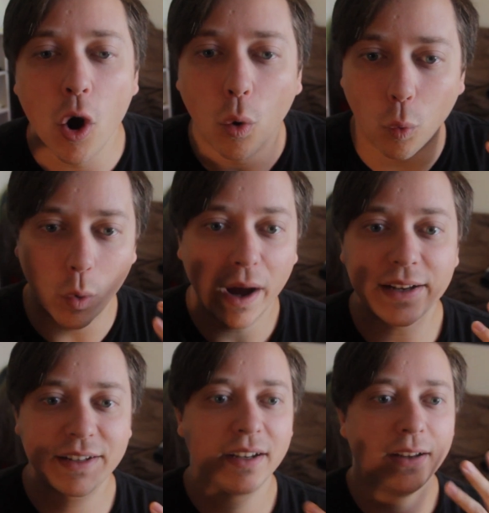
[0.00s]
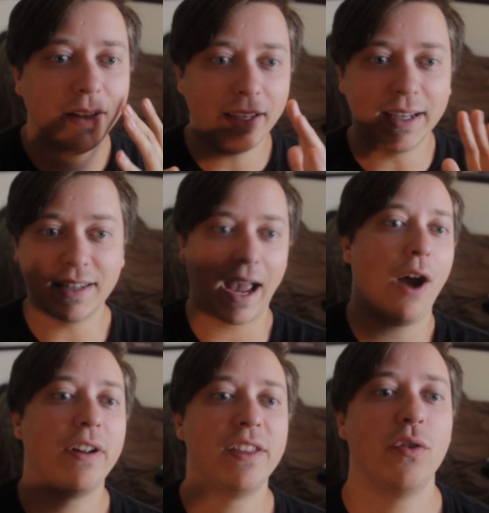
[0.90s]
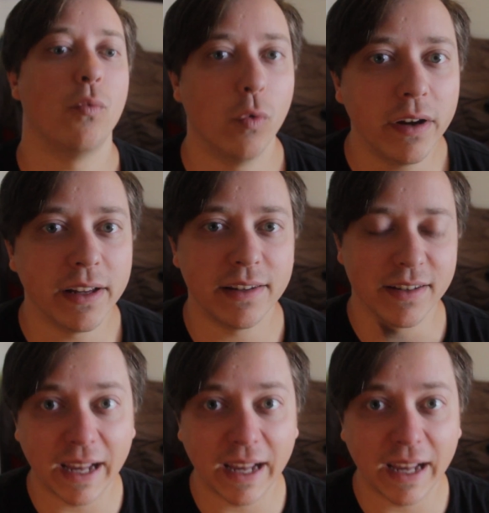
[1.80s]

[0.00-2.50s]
what is out in the woods.